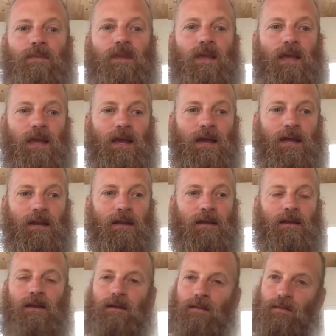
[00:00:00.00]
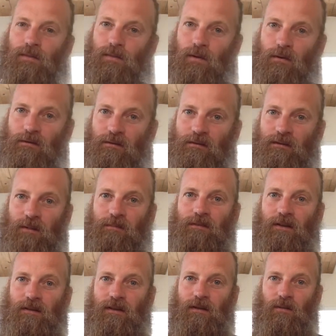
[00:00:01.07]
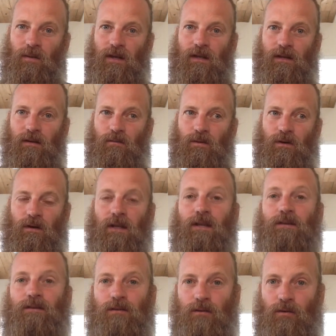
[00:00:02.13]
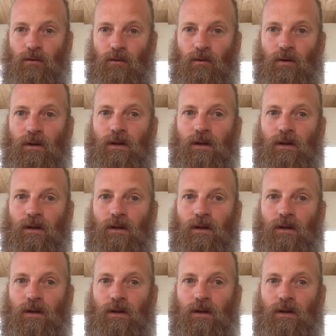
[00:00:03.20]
And those are steps that the awakening will lead to,